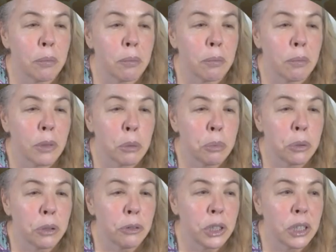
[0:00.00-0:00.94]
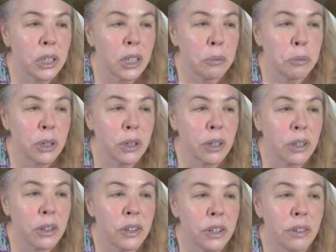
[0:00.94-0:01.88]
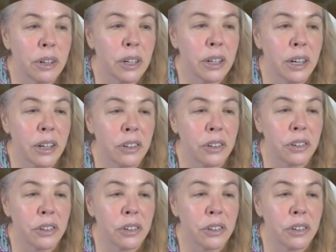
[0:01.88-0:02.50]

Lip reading: the brood chamber during a nectar